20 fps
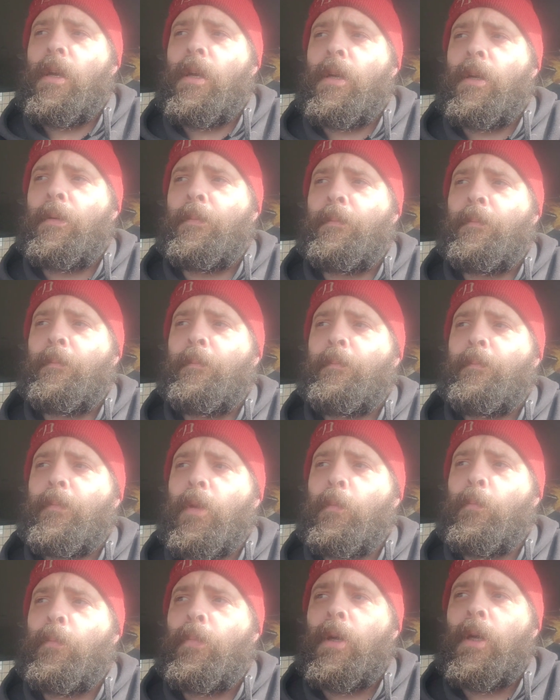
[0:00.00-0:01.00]
I
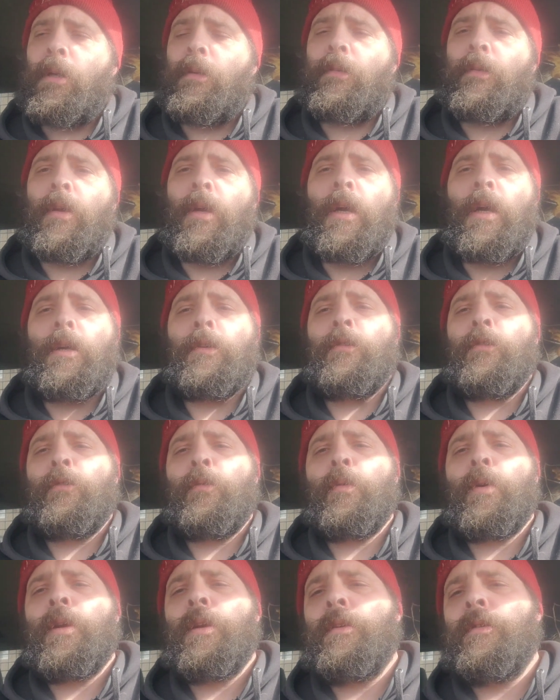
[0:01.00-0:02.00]

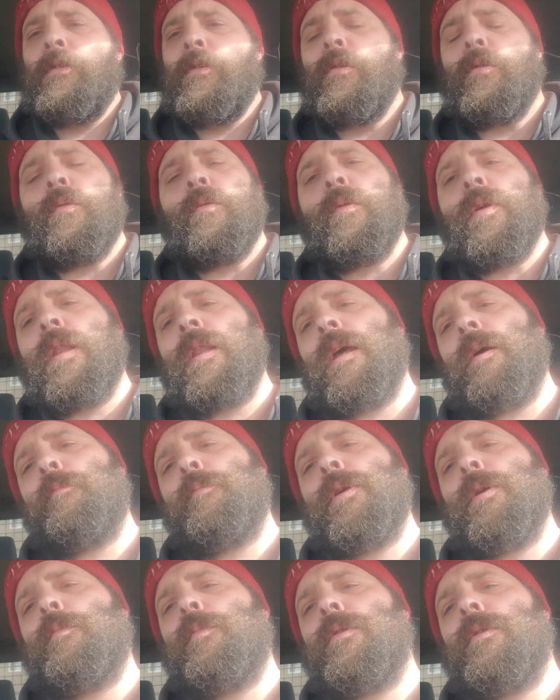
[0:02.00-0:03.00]
just wanted to
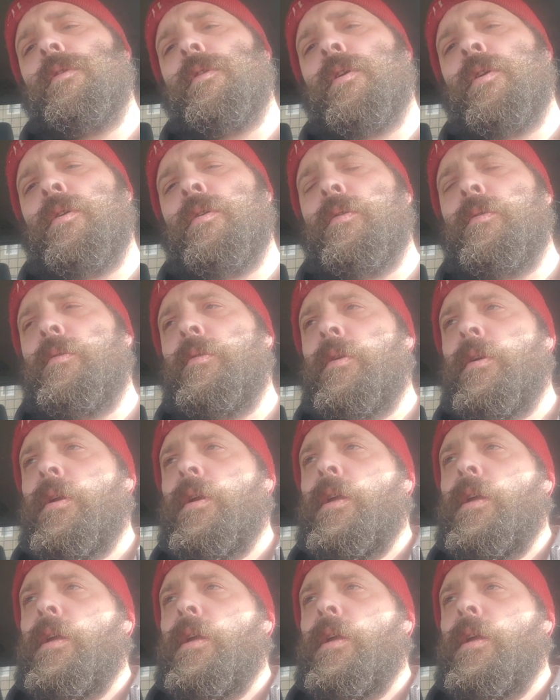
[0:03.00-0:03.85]
let people know.